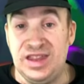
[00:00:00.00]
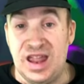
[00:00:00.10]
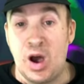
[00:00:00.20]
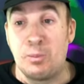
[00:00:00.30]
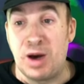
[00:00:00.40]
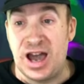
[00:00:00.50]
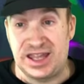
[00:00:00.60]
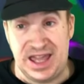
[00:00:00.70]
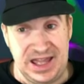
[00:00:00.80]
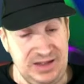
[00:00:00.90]
the
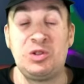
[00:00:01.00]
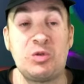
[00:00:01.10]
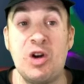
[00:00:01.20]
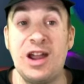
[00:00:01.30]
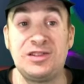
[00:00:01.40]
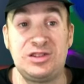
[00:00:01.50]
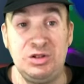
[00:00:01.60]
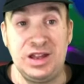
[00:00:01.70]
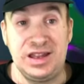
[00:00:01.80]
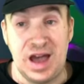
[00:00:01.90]
Obake, which requires the
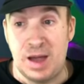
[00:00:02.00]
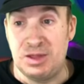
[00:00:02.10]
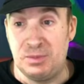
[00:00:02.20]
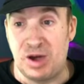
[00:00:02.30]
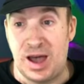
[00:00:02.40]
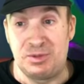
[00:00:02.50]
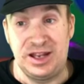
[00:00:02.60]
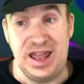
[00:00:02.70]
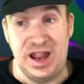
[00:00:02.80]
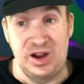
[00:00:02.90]
Tsukigami
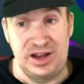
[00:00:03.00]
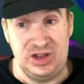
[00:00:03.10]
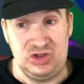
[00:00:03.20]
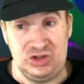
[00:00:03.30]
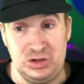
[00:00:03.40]
Poppet heritage.